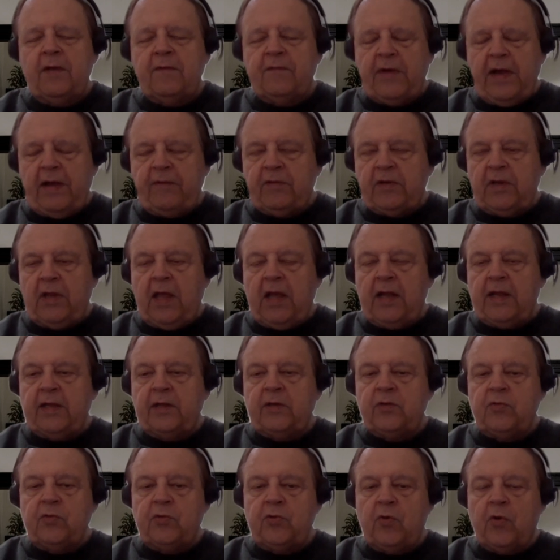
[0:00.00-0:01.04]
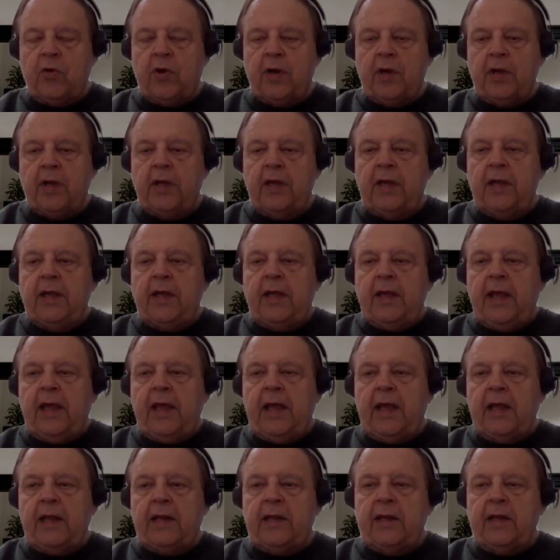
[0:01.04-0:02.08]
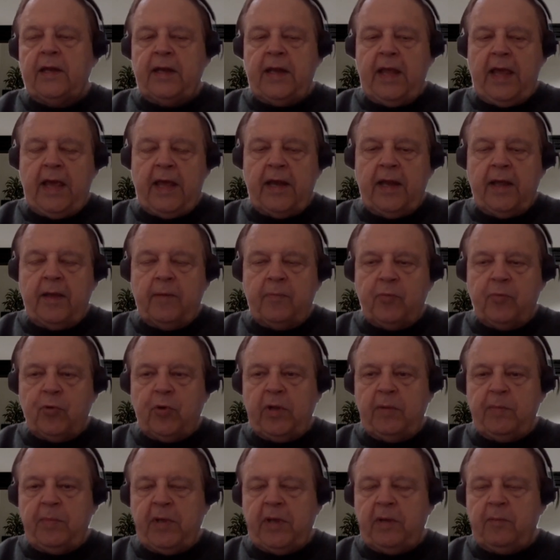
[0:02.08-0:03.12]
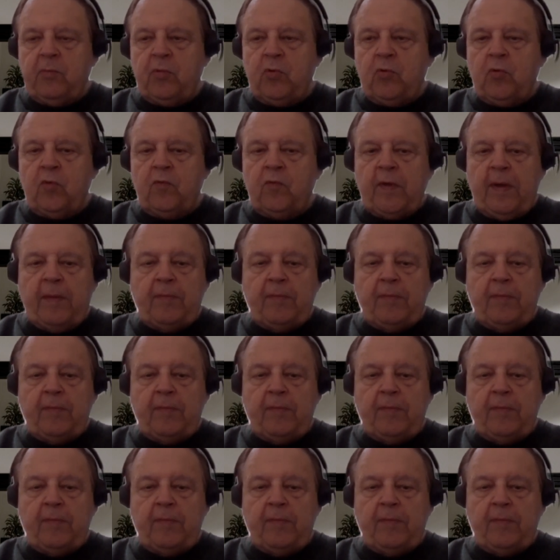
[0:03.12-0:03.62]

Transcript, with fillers: 5 o'clock in New York, and then it had a pretty big move.